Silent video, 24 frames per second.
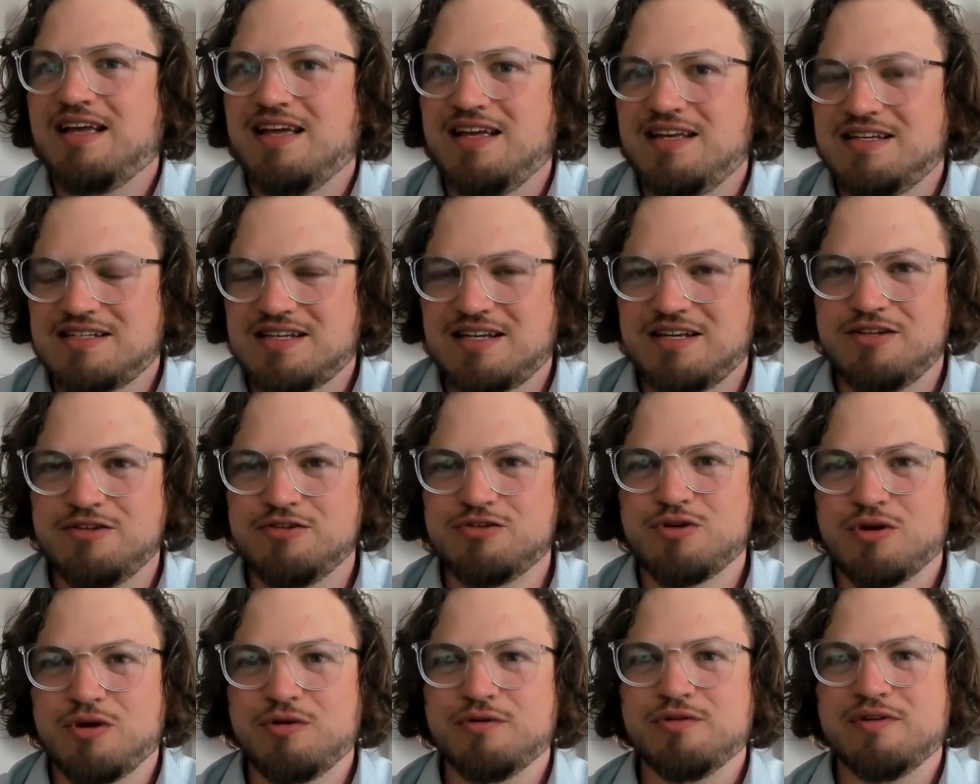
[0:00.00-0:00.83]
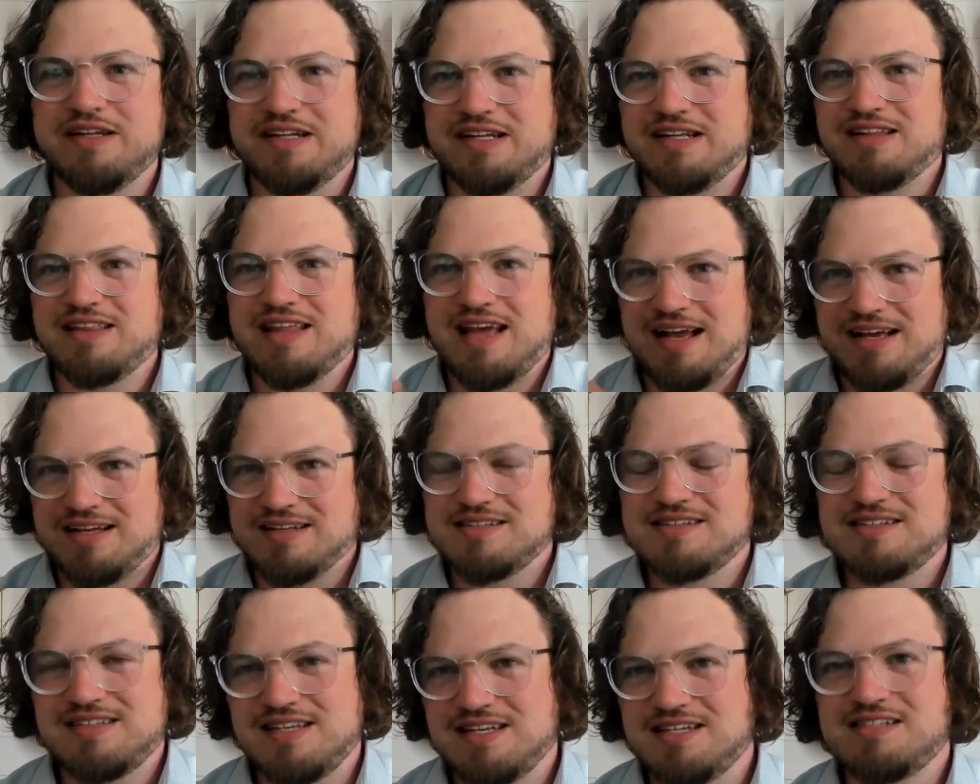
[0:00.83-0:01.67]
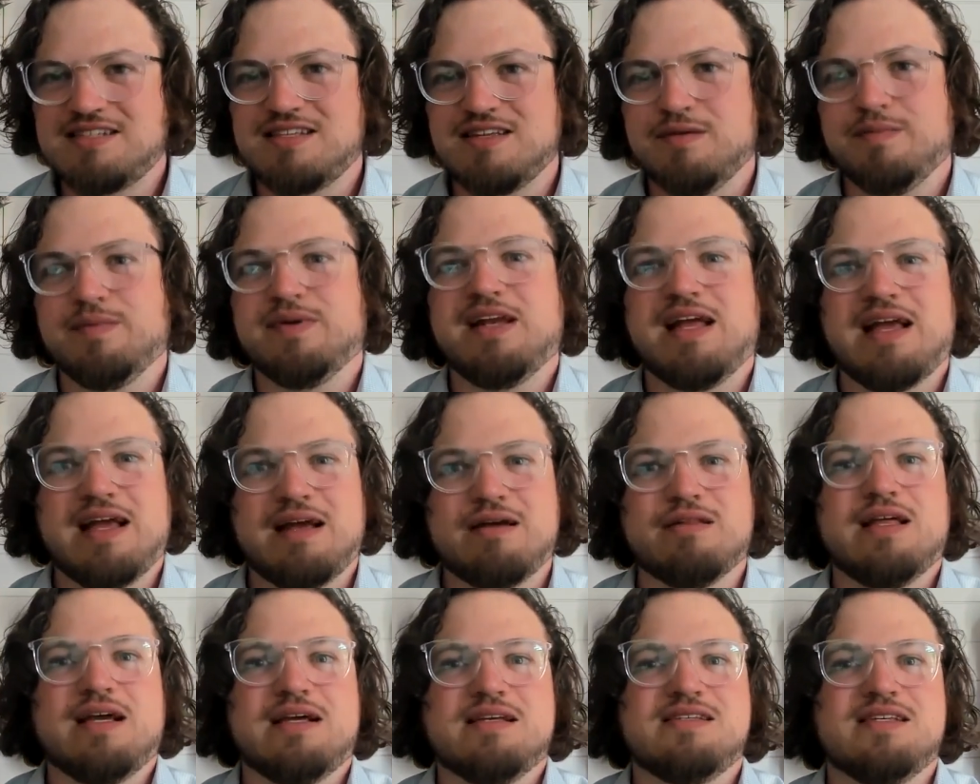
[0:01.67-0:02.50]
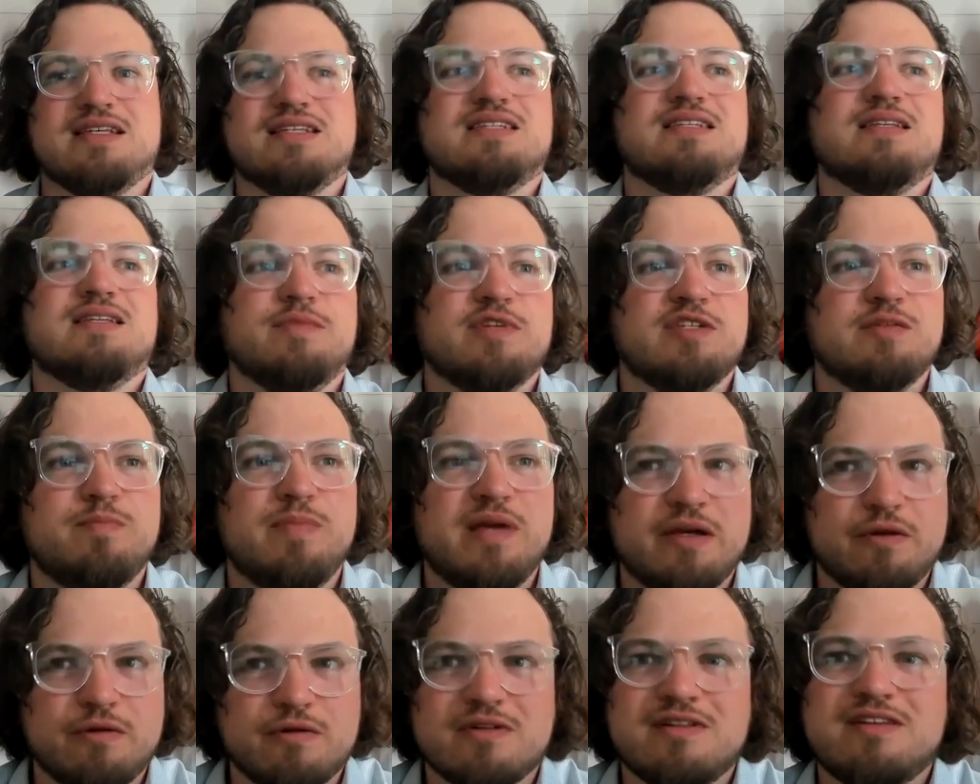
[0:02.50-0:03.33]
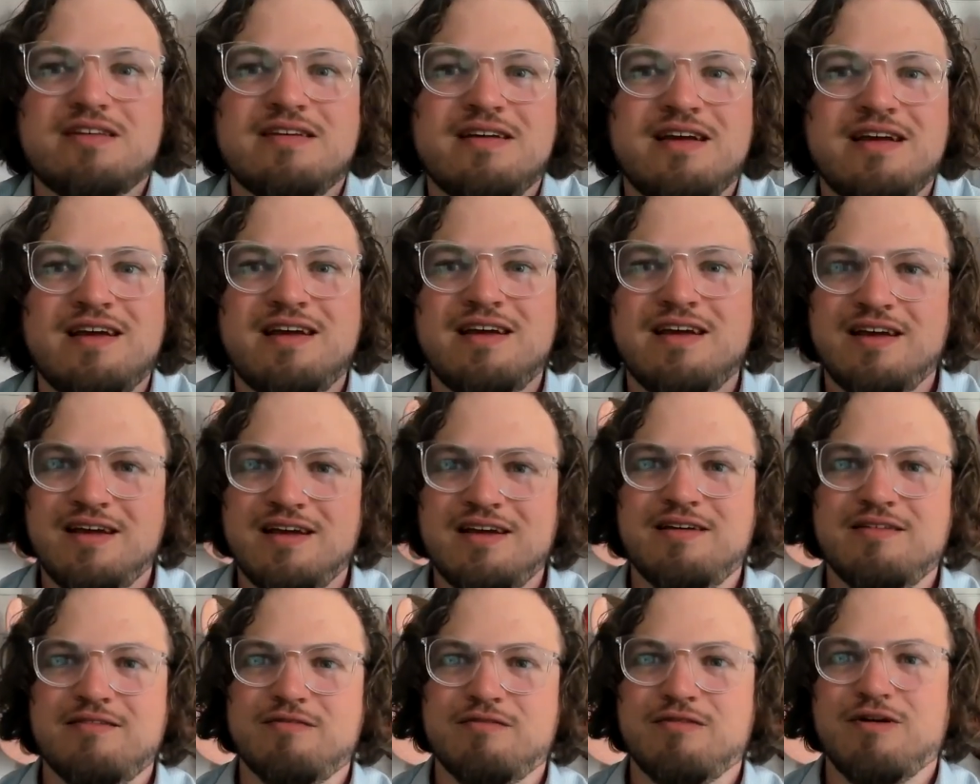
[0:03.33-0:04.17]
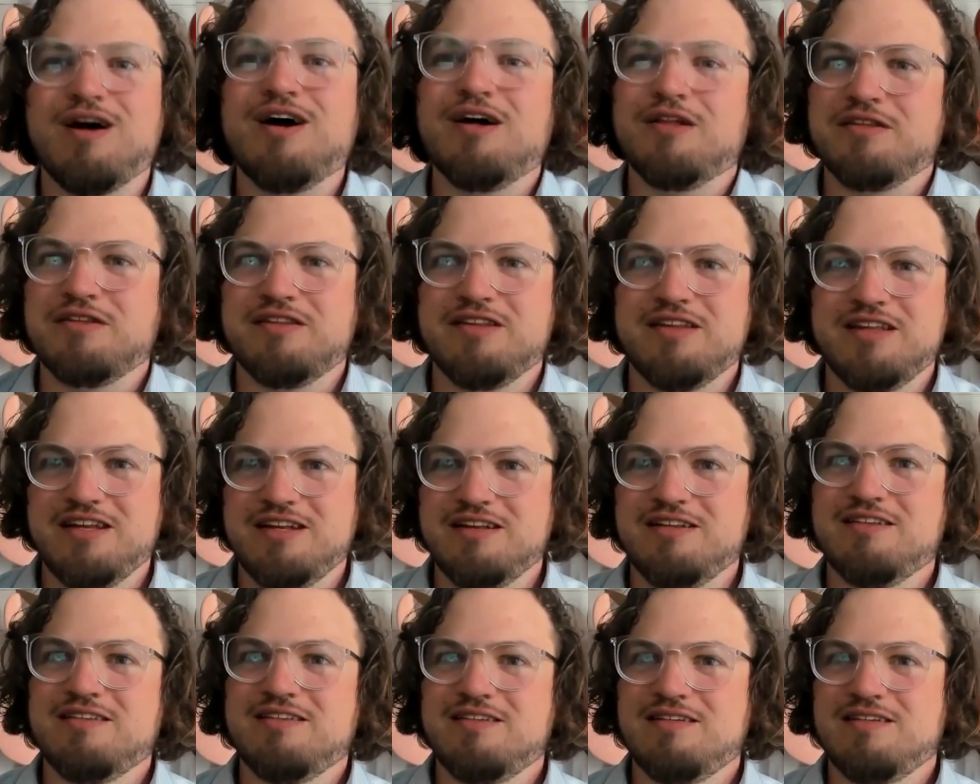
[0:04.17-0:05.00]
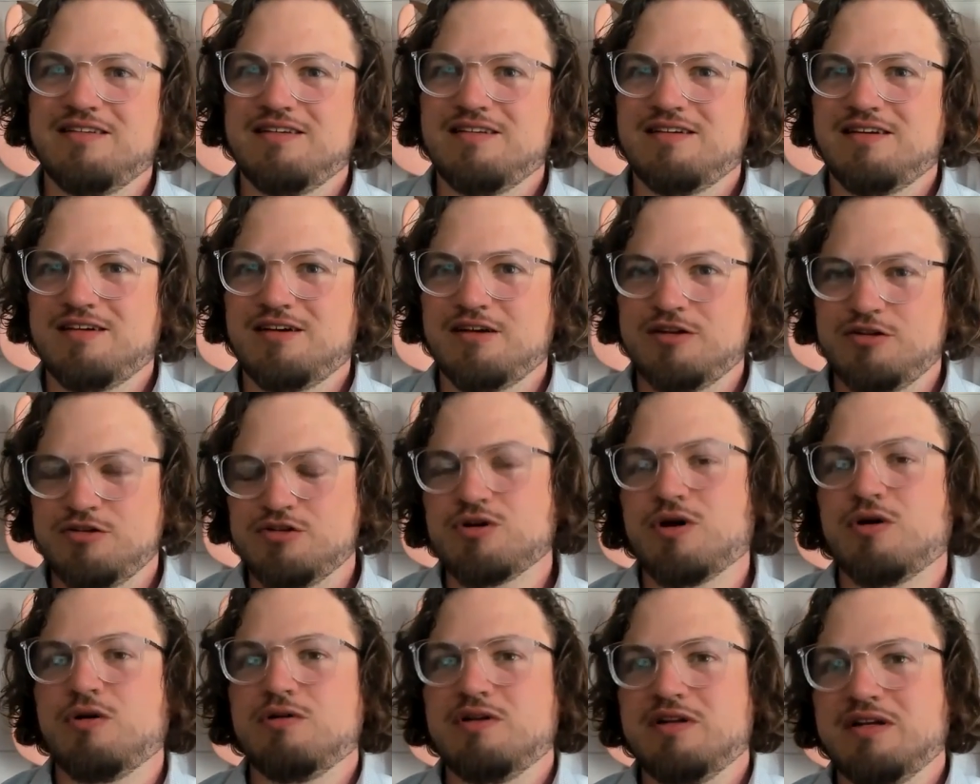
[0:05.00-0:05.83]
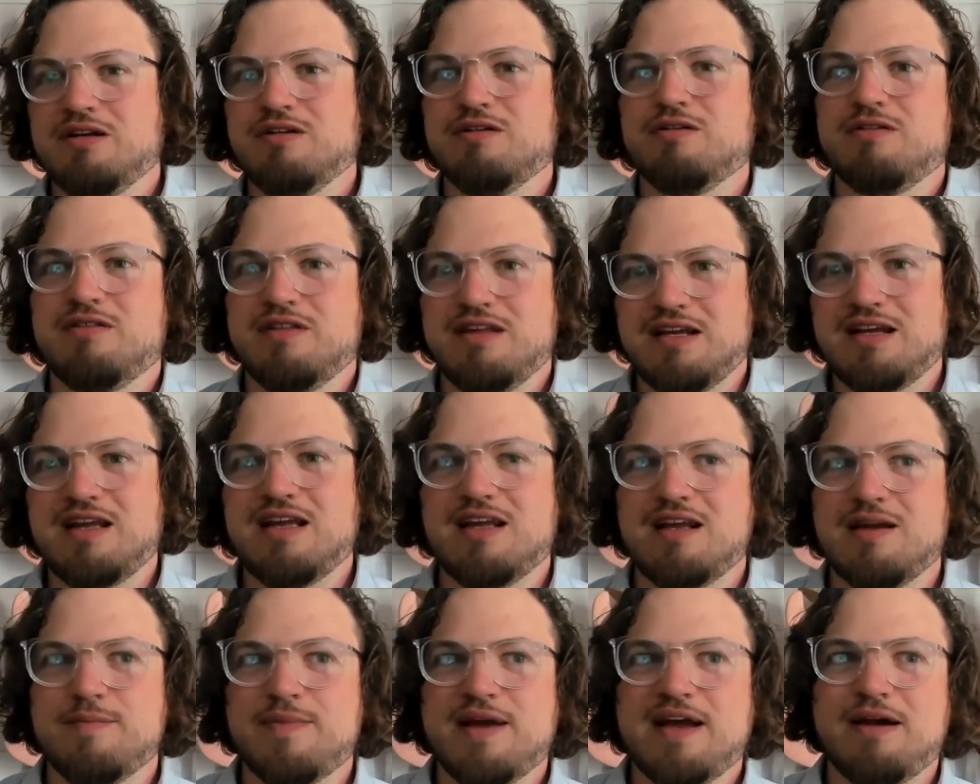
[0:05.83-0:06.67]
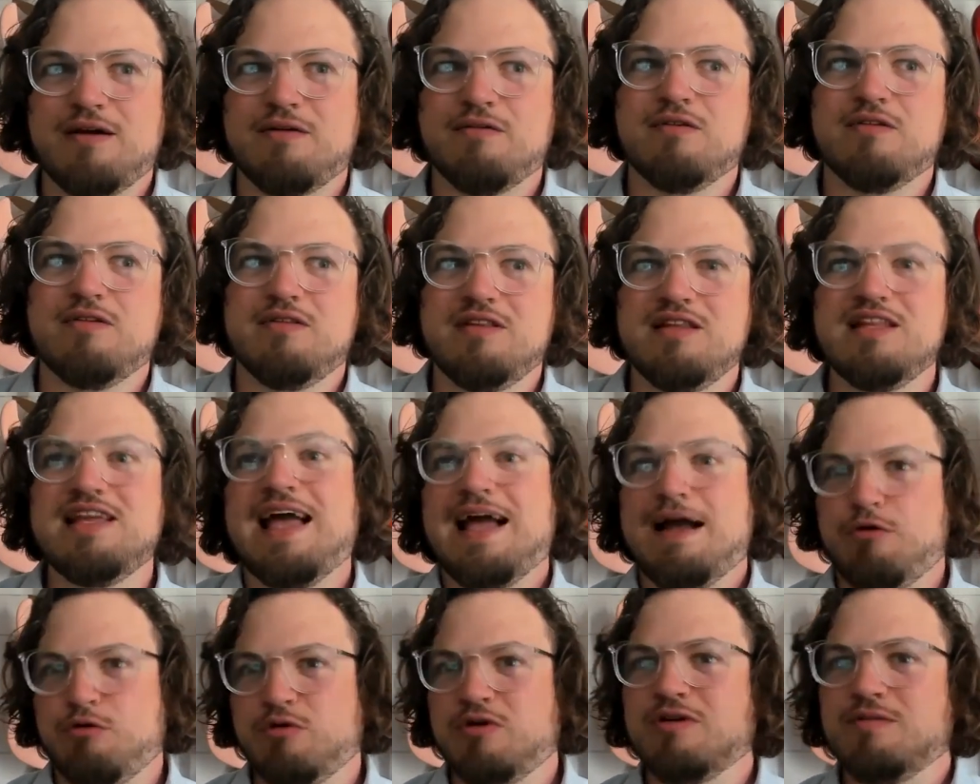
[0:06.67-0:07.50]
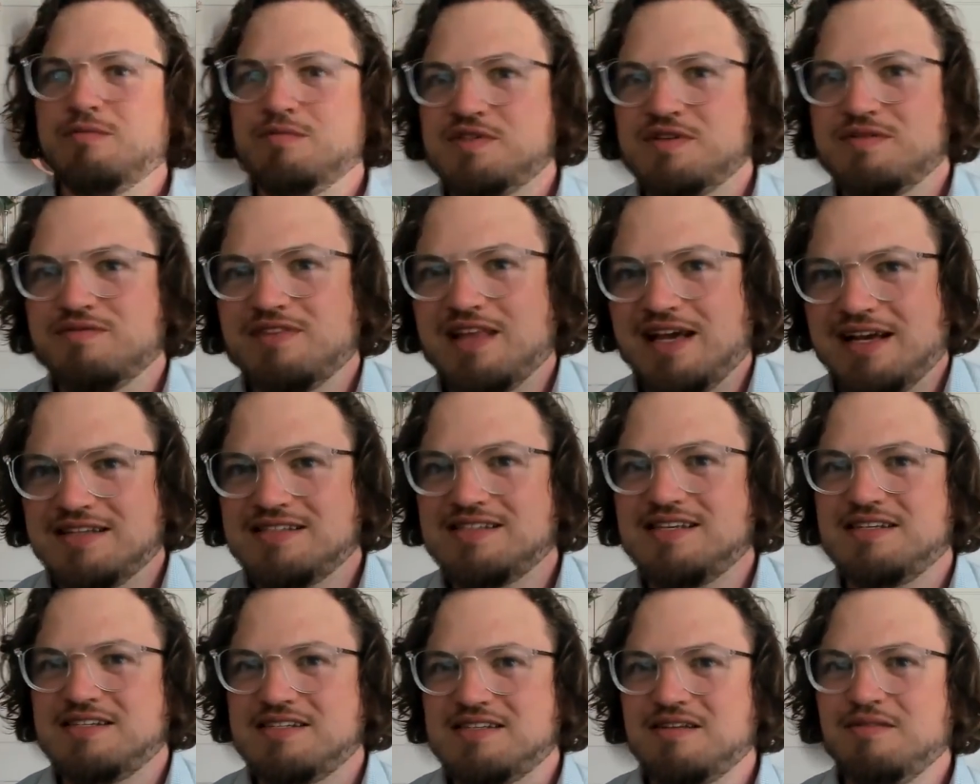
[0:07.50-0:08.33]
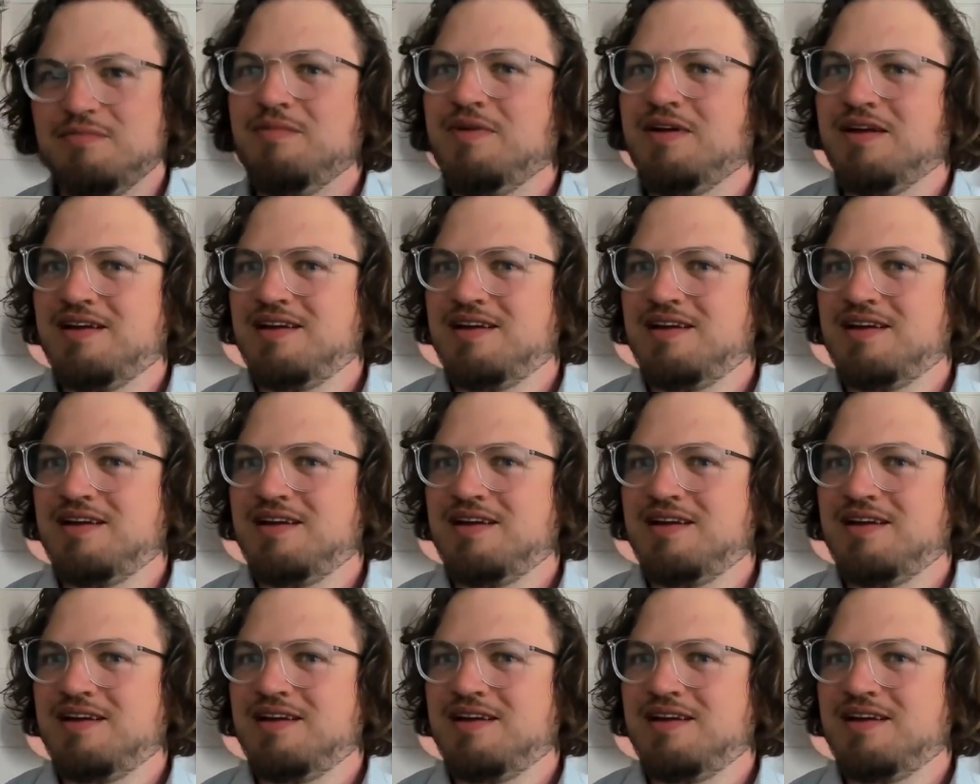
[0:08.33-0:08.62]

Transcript: It's controlling that system and how that system is built rather than controlling or thinking about the outcomes of that system.